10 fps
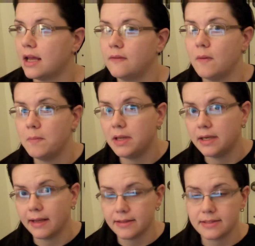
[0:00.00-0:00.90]
kind of a
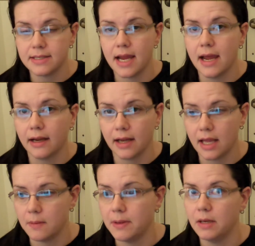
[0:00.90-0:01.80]
midnight snack. I
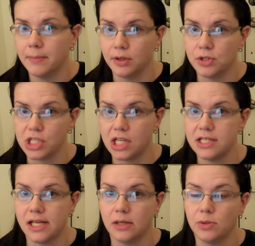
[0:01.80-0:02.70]
had a peanut butter and jelly
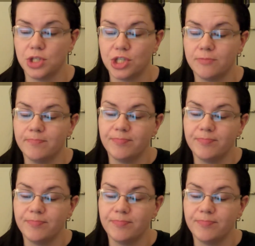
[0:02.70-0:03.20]
sandwich.